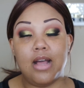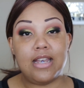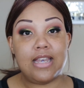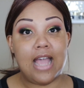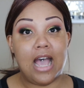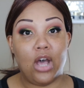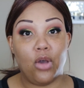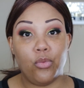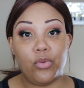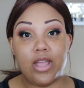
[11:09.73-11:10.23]

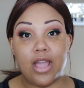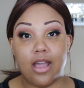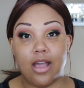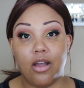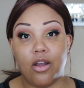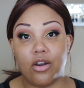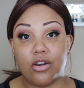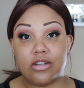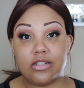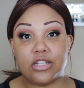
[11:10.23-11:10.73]
Now we
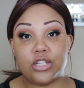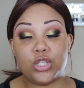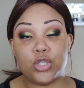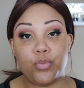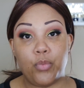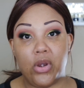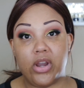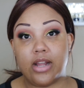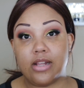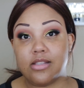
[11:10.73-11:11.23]
are into
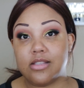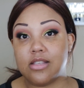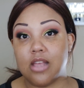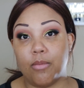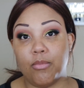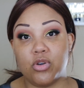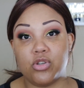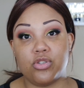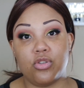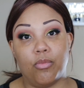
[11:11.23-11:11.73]
spring and summer,